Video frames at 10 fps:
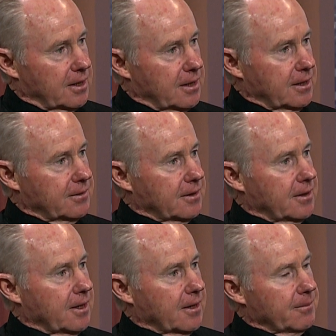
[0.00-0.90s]
And
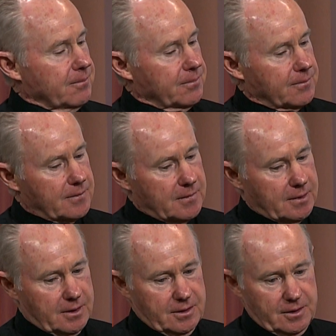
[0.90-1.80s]
then um,
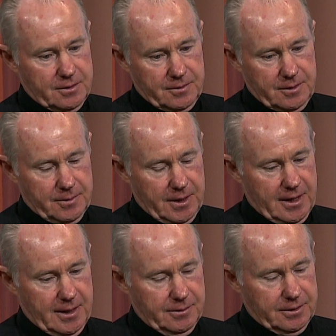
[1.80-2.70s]
in, in, my
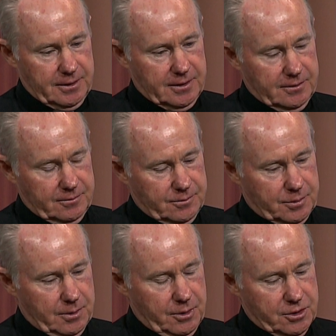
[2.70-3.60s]
homily and in
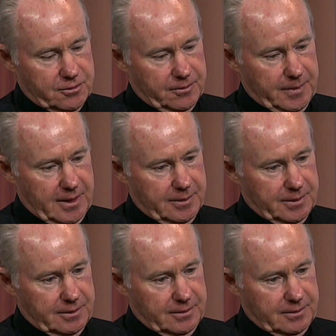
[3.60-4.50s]
preparation for my
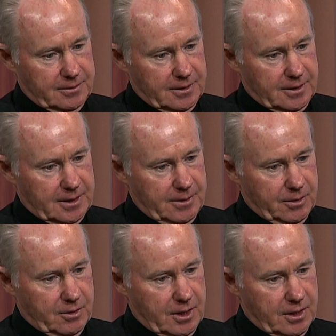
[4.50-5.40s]
homily, I came
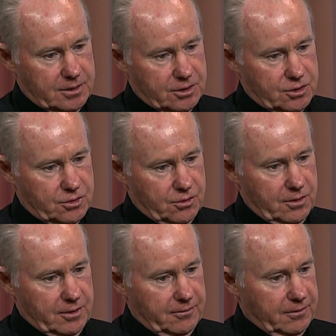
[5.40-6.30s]
across a
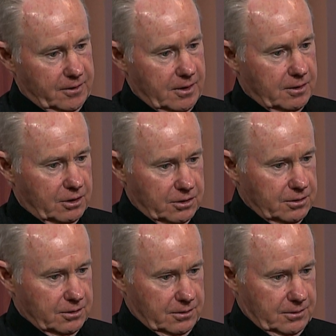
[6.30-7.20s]
story of a young
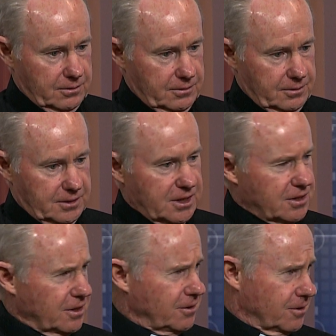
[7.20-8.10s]
girl,
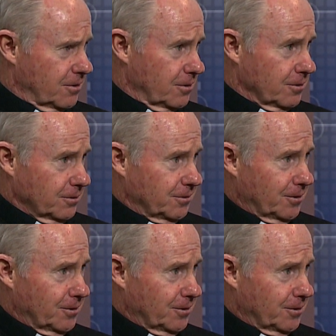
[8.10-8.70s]
16-year-old